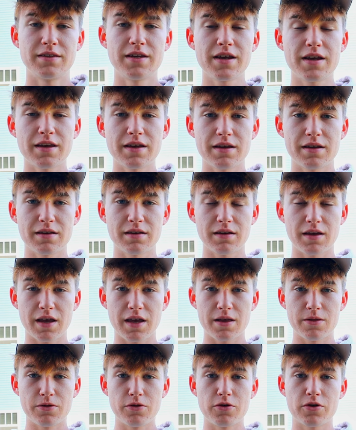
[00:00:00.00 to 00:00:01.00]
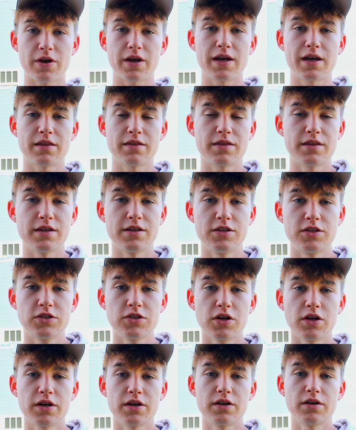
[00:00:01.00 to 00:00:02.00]
Taking a look at the
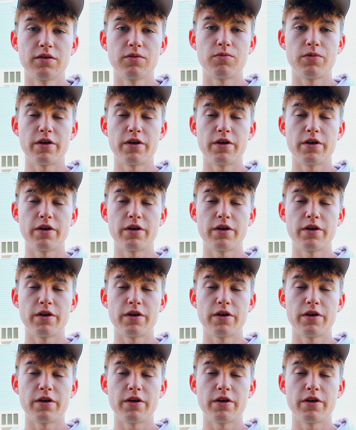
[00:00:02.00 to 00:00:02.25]
sun